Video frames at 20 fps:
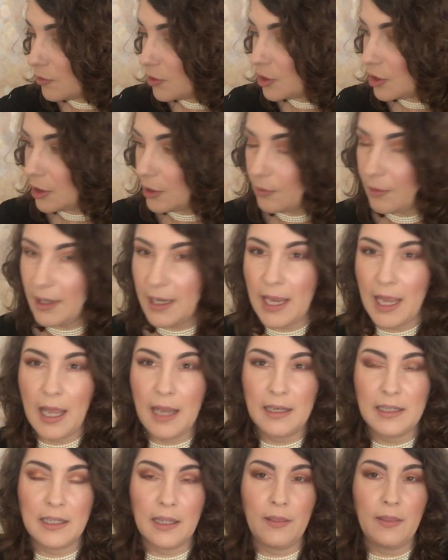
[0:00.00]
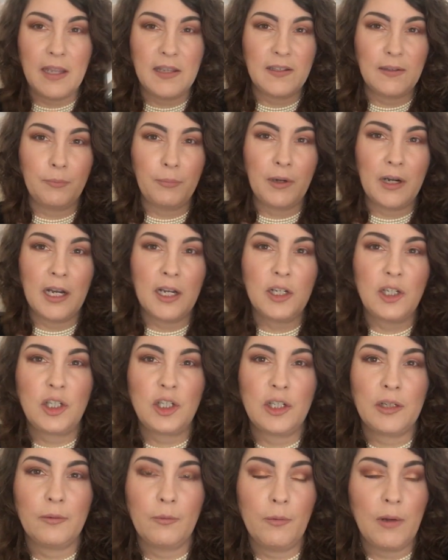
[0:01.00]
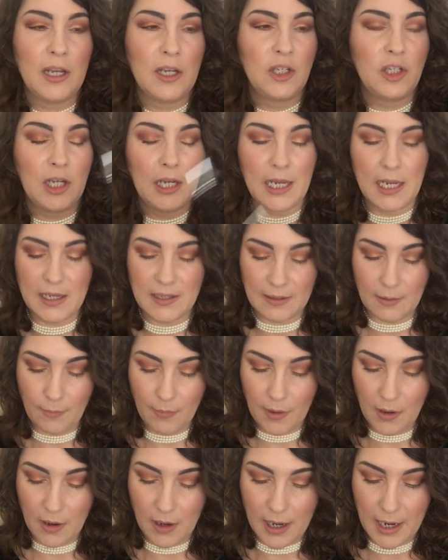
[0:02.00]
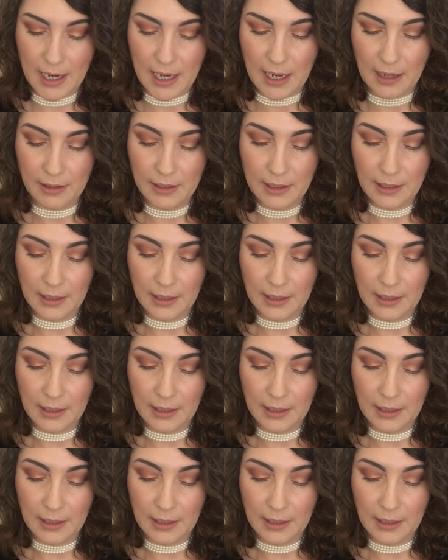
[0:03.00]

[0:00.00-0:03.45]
to get this brush, which is my